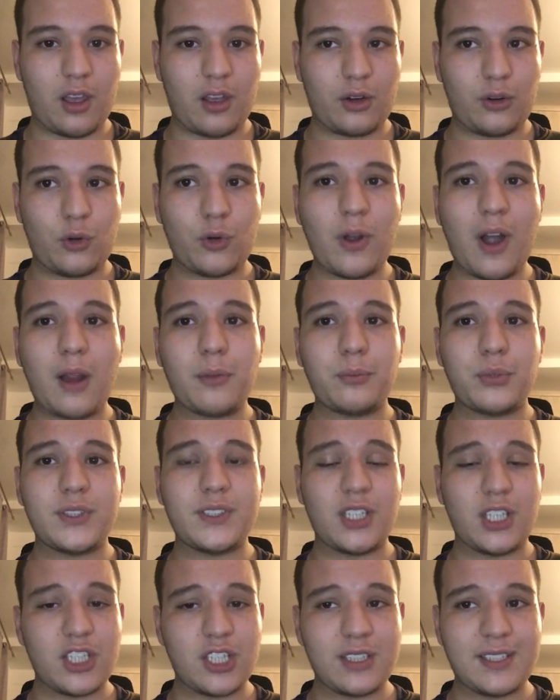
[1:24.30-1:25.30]
Crown
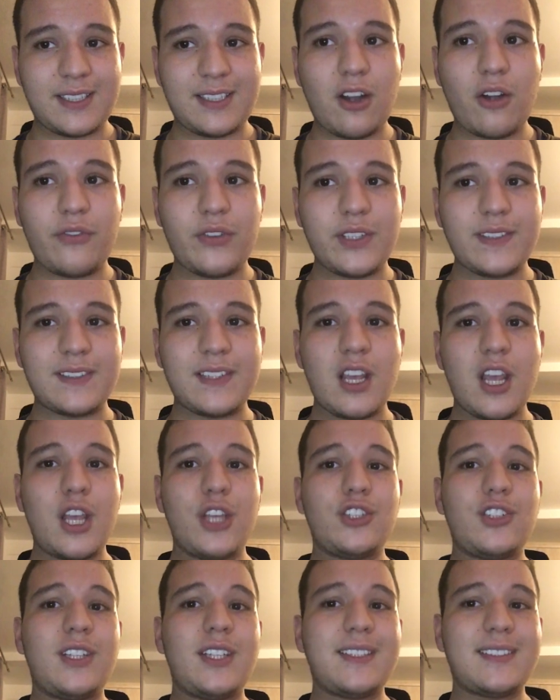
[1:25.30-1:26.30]
Prosecution Service
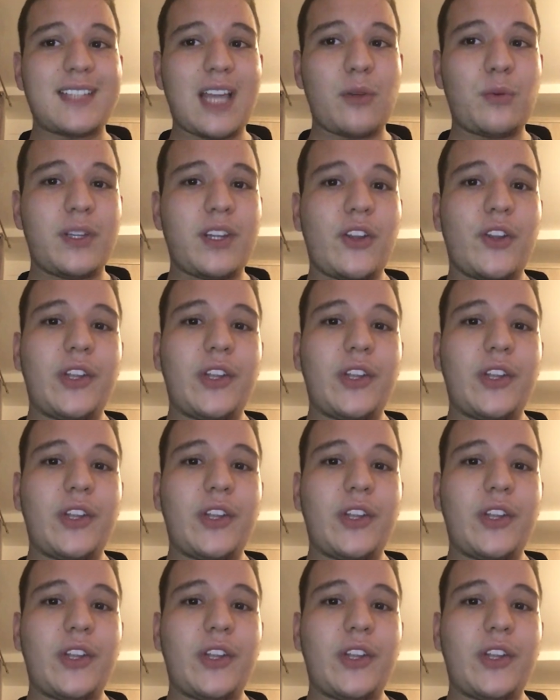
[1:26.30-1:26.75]
to decide whether